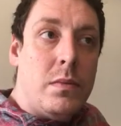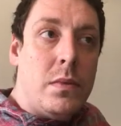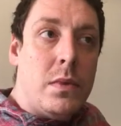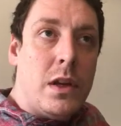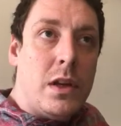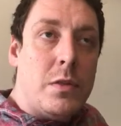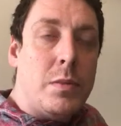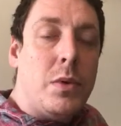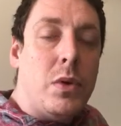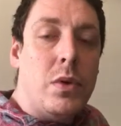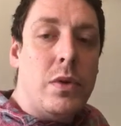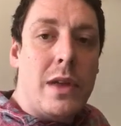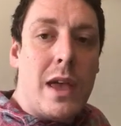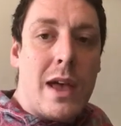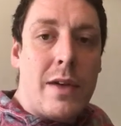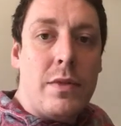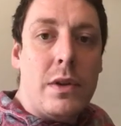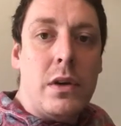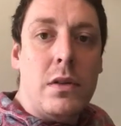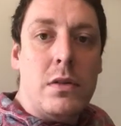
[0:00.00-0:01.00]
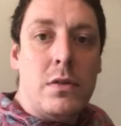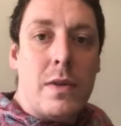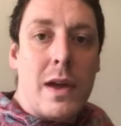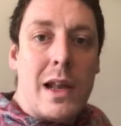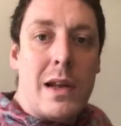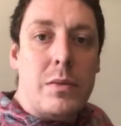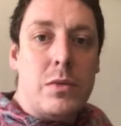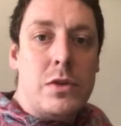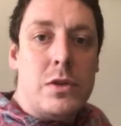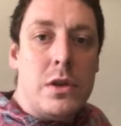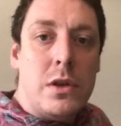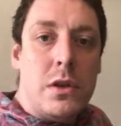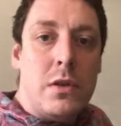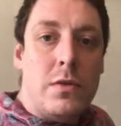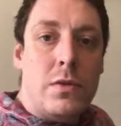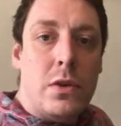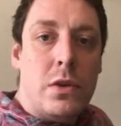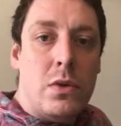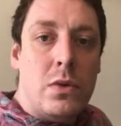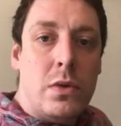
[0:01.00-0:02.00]
explore the avenues available to you
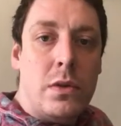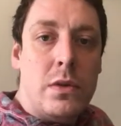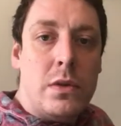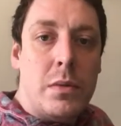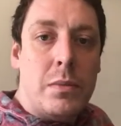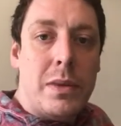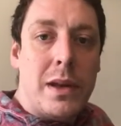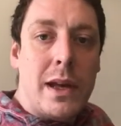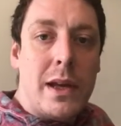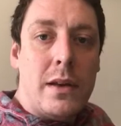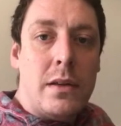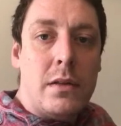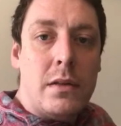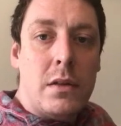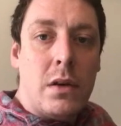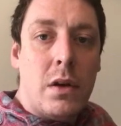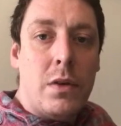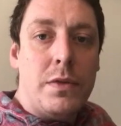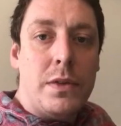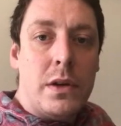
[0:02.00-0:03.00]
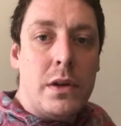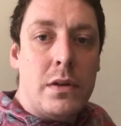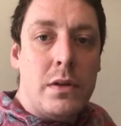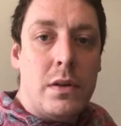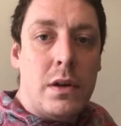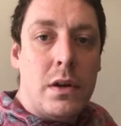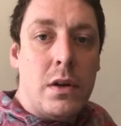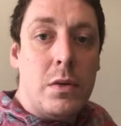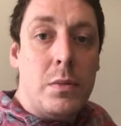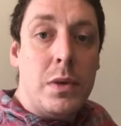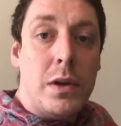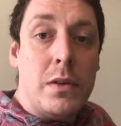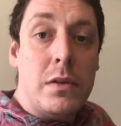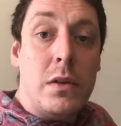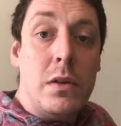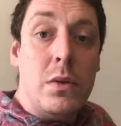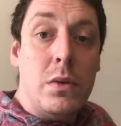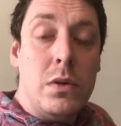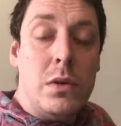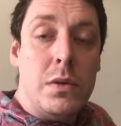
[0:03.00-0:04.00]
for noise complaints. Often a good person
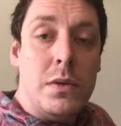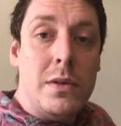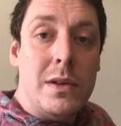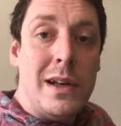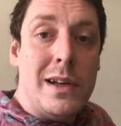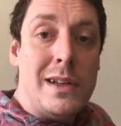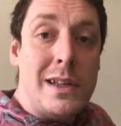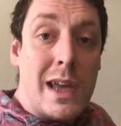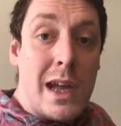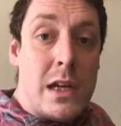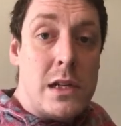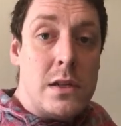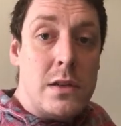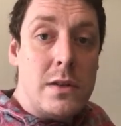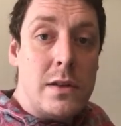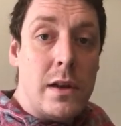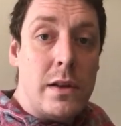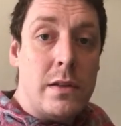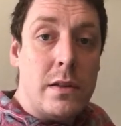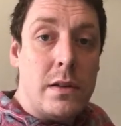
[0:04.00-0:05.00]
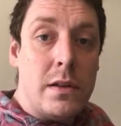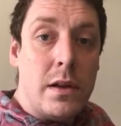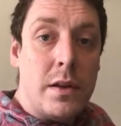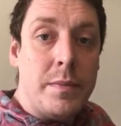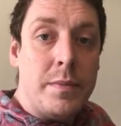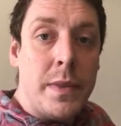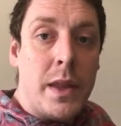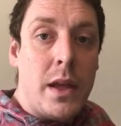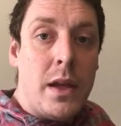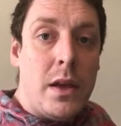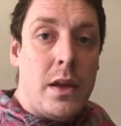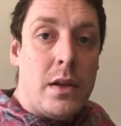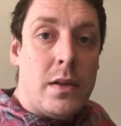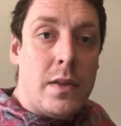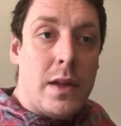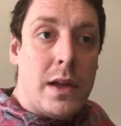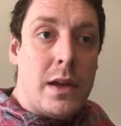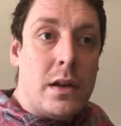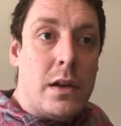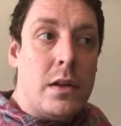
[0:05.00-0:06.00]
to talk to is a litigation solicitor.
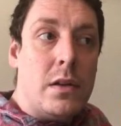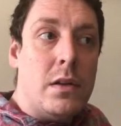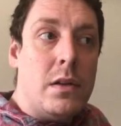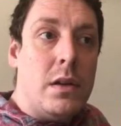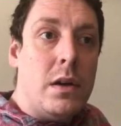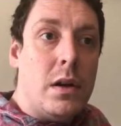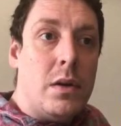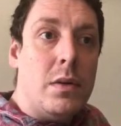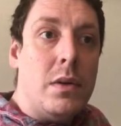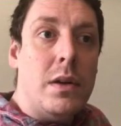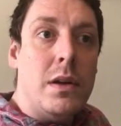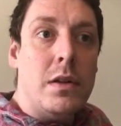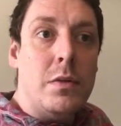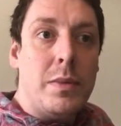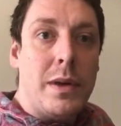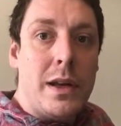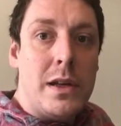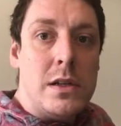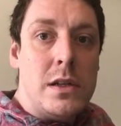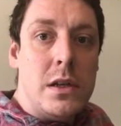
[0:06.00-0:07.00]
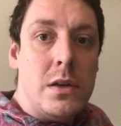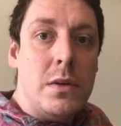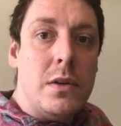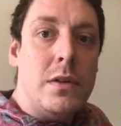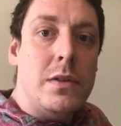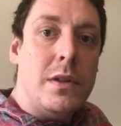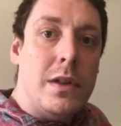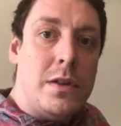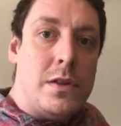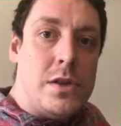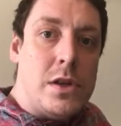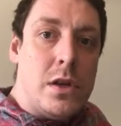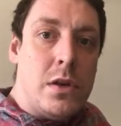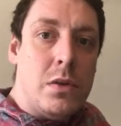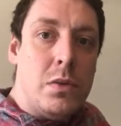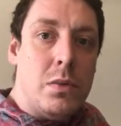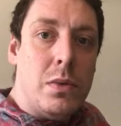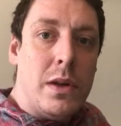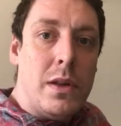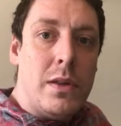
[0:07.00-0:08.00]
They can explain to you and assist
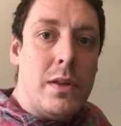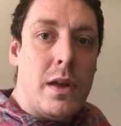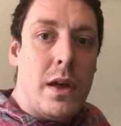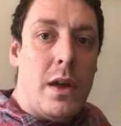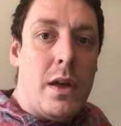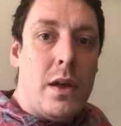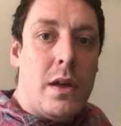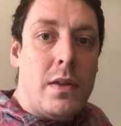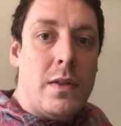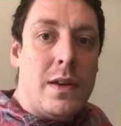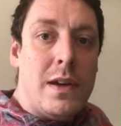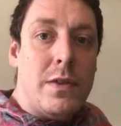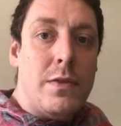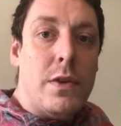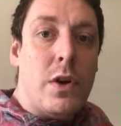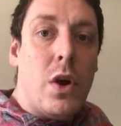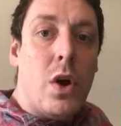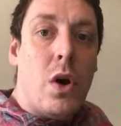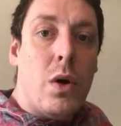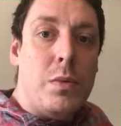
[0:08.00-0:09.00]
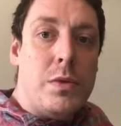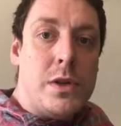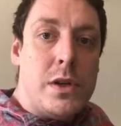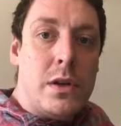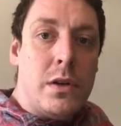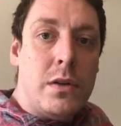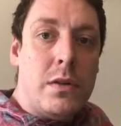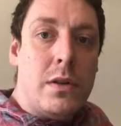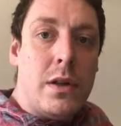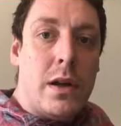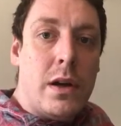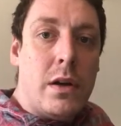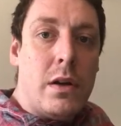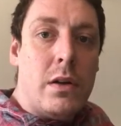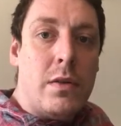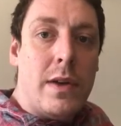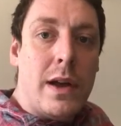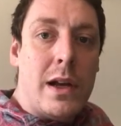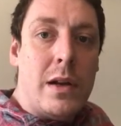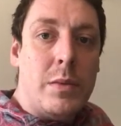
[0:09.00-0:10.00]
you with the different options that are
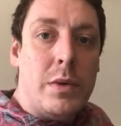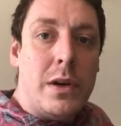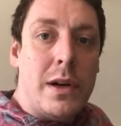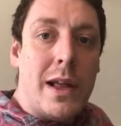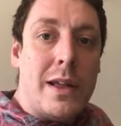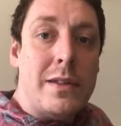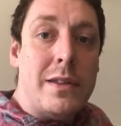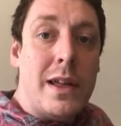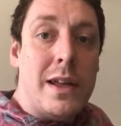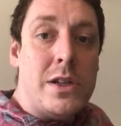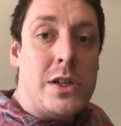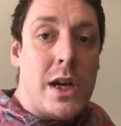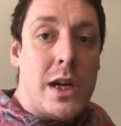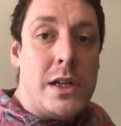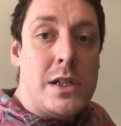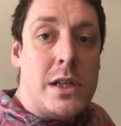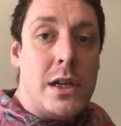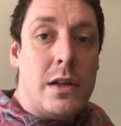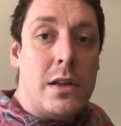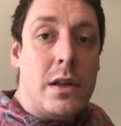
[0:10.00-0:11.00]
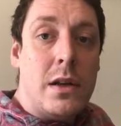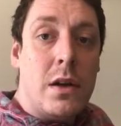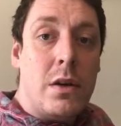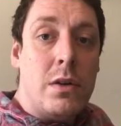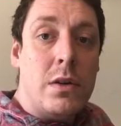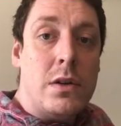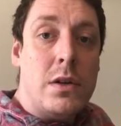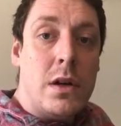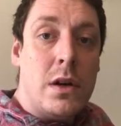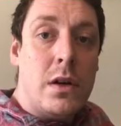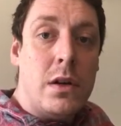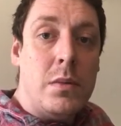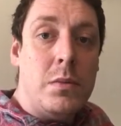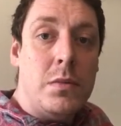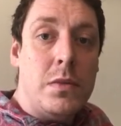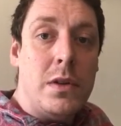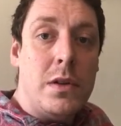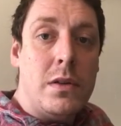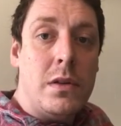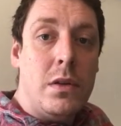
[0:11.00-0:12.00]
available, and as they're changing in the current
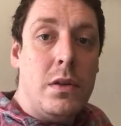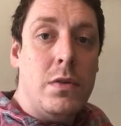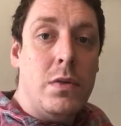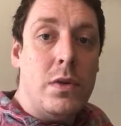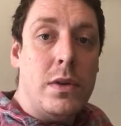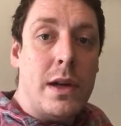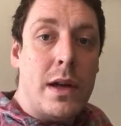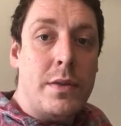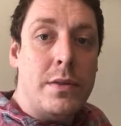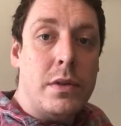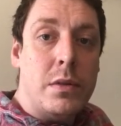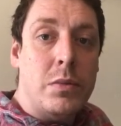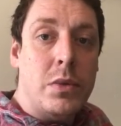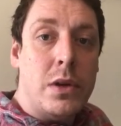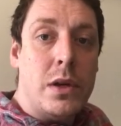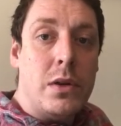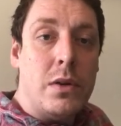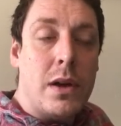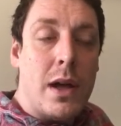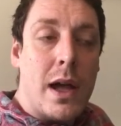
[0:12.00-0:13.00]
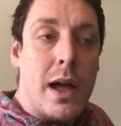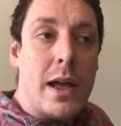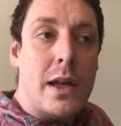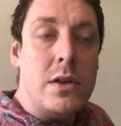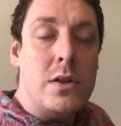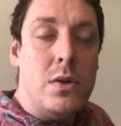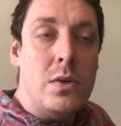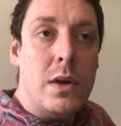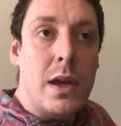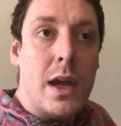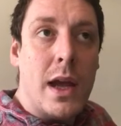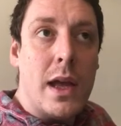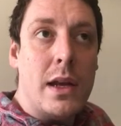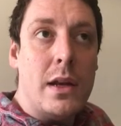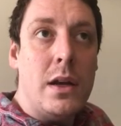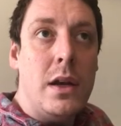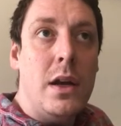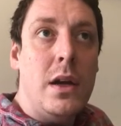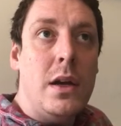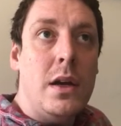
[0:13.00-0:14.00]
times, it's useful to have somebody on hand who can
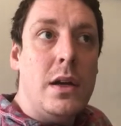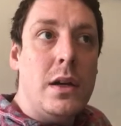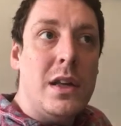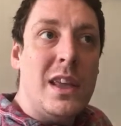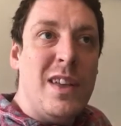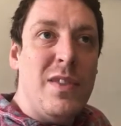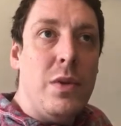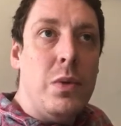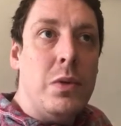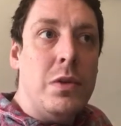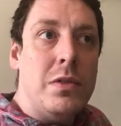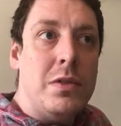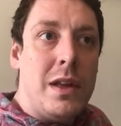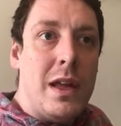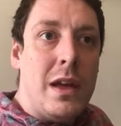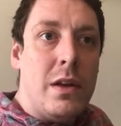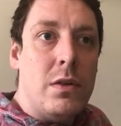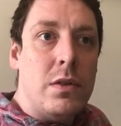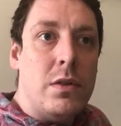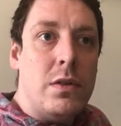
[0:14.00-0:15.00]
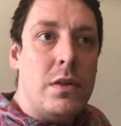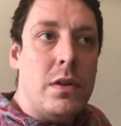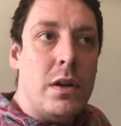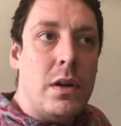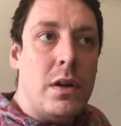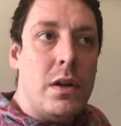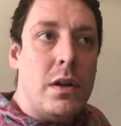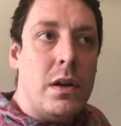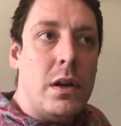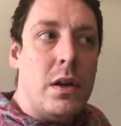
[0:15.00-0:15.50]
give you a steer as to